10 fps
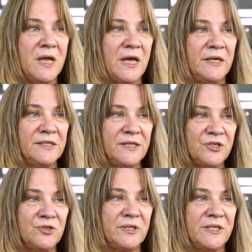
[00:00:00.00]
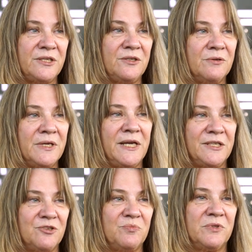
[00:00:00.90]
And essentially, you
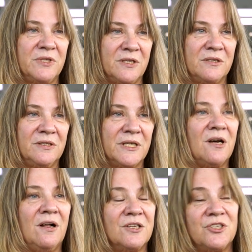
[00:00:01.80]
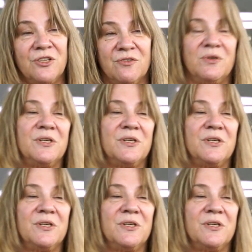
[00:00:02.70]
get to political ecology through